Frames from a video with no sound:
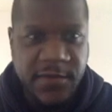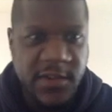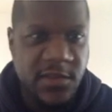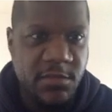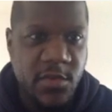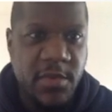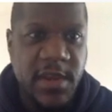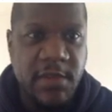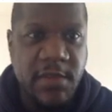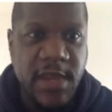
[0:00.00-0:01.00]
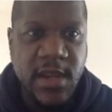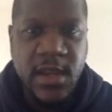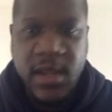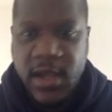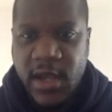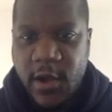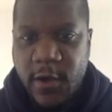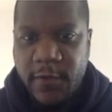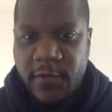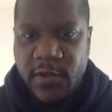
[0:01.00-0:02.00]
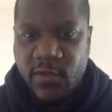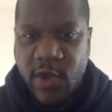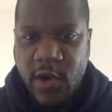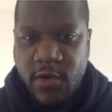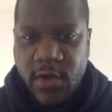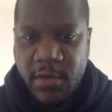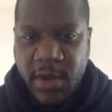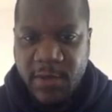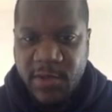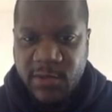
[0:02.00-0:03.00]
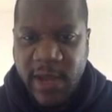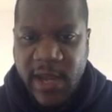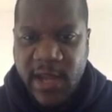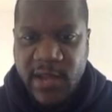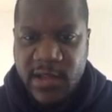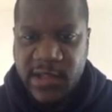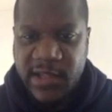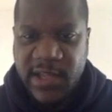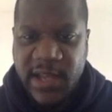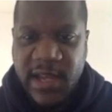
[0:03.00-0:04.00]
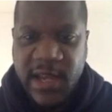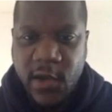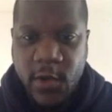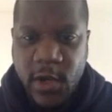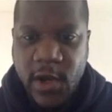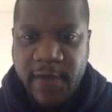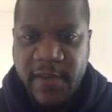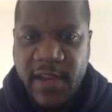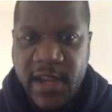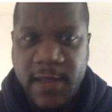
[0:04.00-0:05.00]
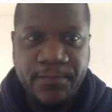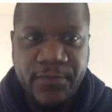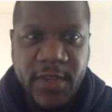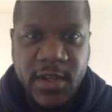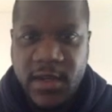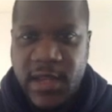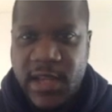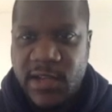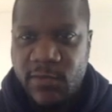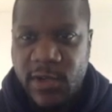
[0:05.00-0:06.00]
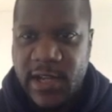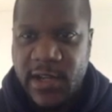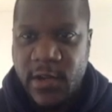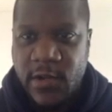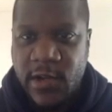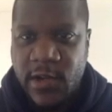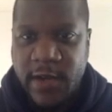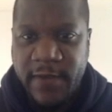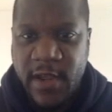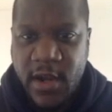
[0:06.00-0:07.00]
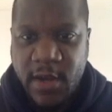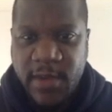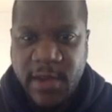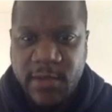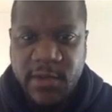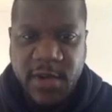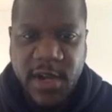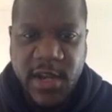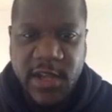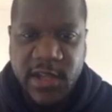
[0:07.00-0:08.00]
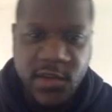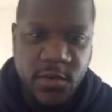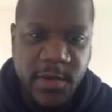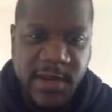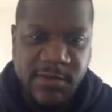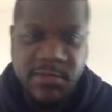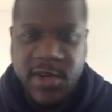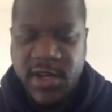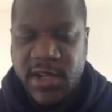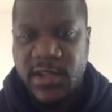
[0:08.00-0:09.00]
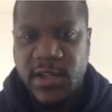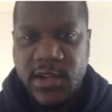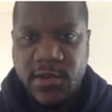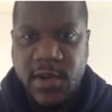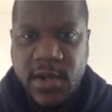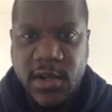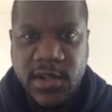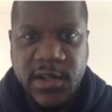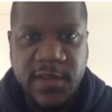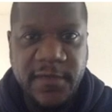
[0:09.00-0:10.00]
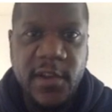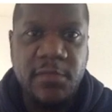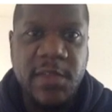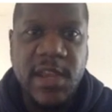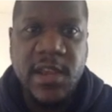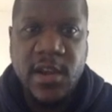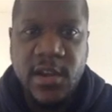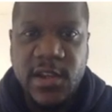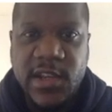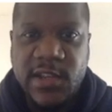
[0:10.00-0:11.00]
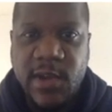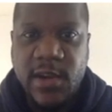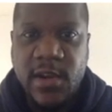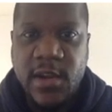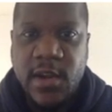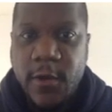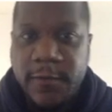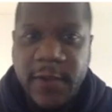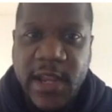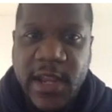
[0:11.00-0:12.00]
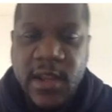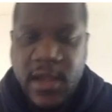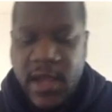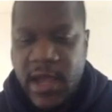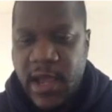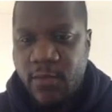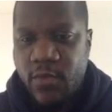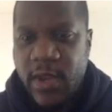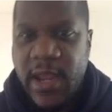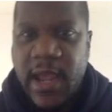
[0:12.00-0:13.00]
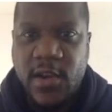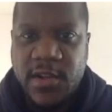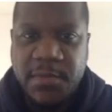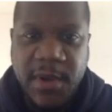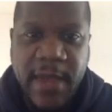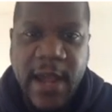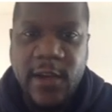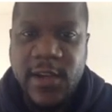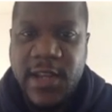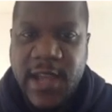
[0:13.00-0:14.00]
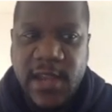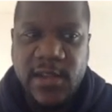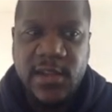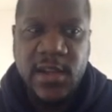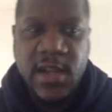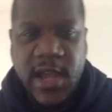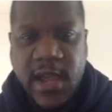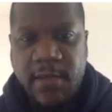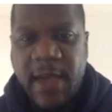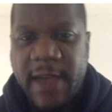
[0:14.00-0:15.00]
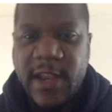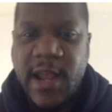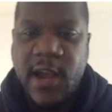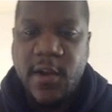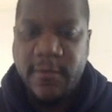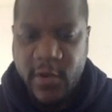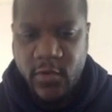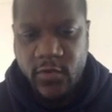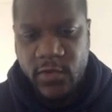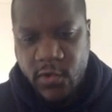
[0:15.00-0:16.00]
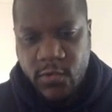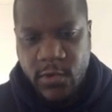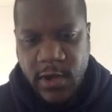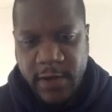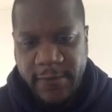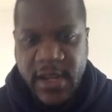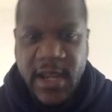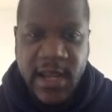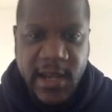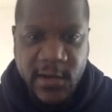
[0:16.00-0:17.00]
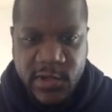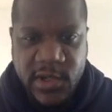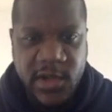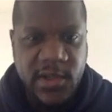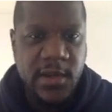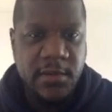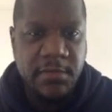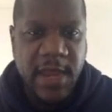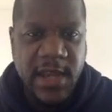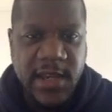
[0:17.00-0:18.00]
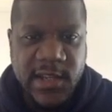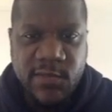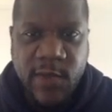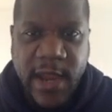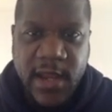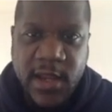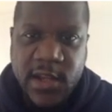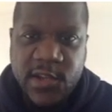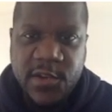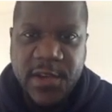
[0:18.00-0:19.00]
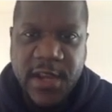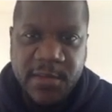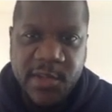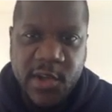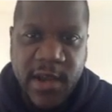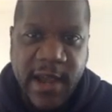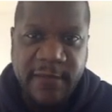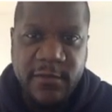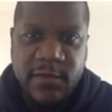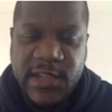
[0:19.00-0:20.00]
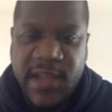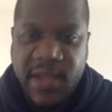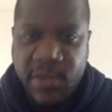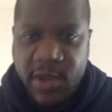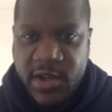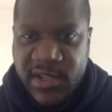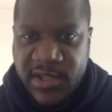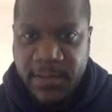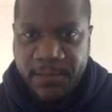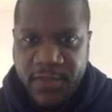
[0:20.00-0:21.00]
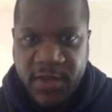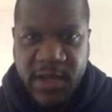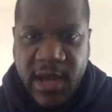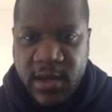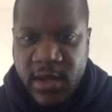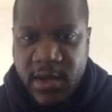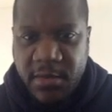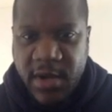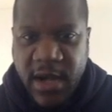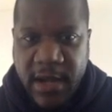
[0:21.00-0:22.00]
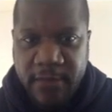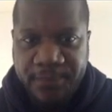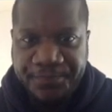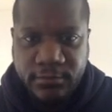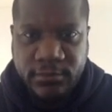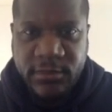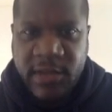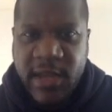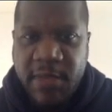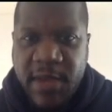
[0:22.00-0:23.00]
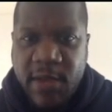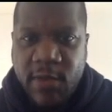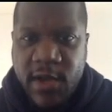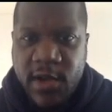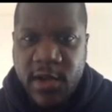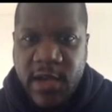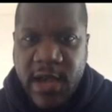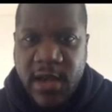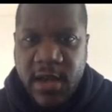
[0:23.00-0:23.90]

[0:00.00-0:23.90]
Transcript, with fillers: some more BNB uh, over as well. But I'm just waiting just to see it go live here. Okay, so once that goes live, I'll be able to buy this. You'll be able to buy this. All right, guys, and you can follow me on this one. Hopefully, um, we get a nice pump out the gate. Um, after that, hopefully it will cool off and then it will start to make its way to the upside after it stabilizes. Okay, but um, yeah, PYUK.